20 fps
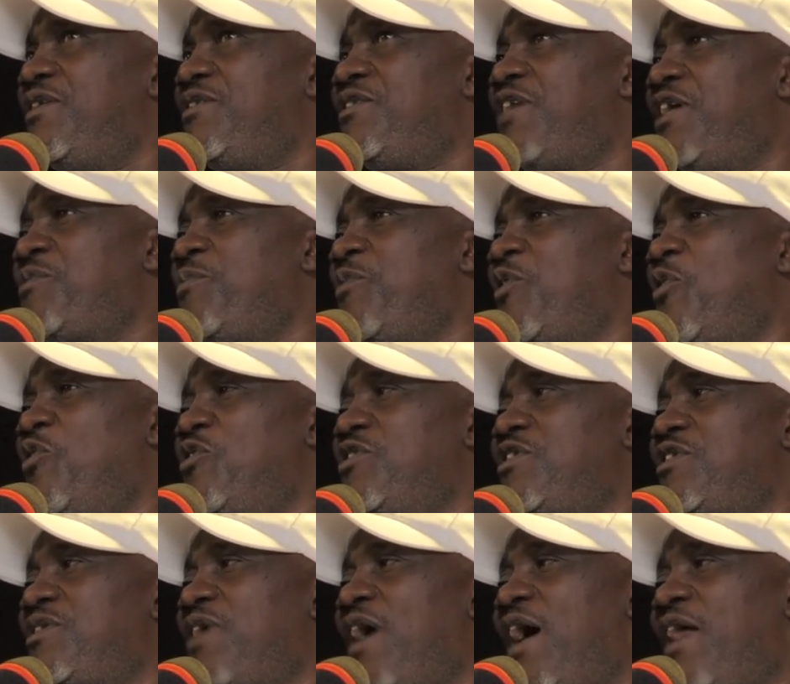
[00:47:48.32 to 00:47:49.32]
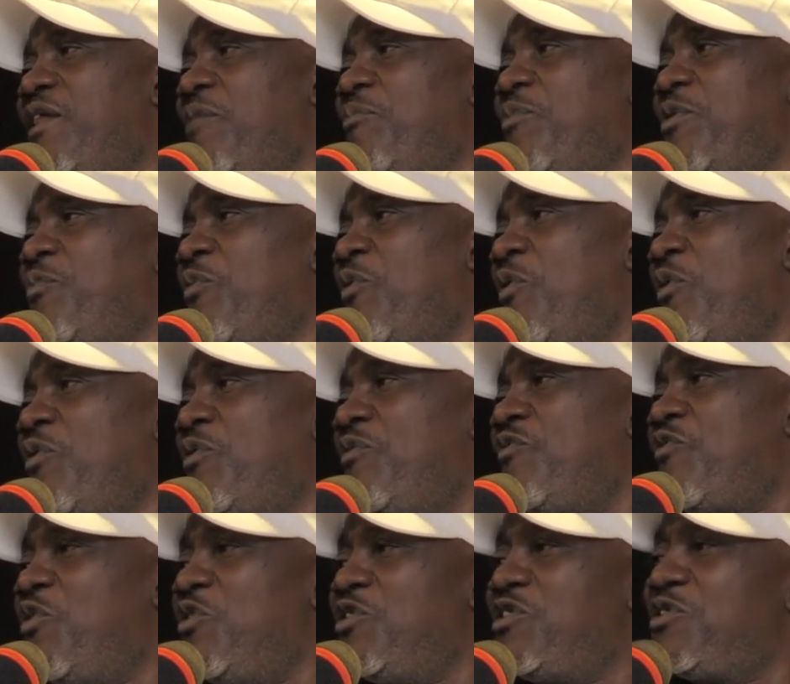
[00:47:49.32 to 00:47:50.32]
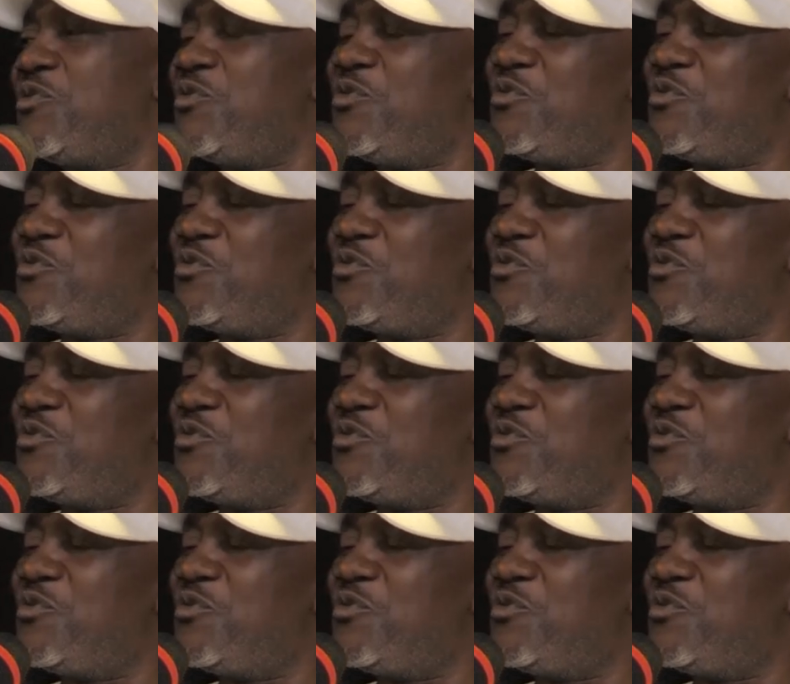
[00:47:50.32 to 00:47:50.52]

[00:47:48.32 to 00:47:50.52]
just because other people, of course,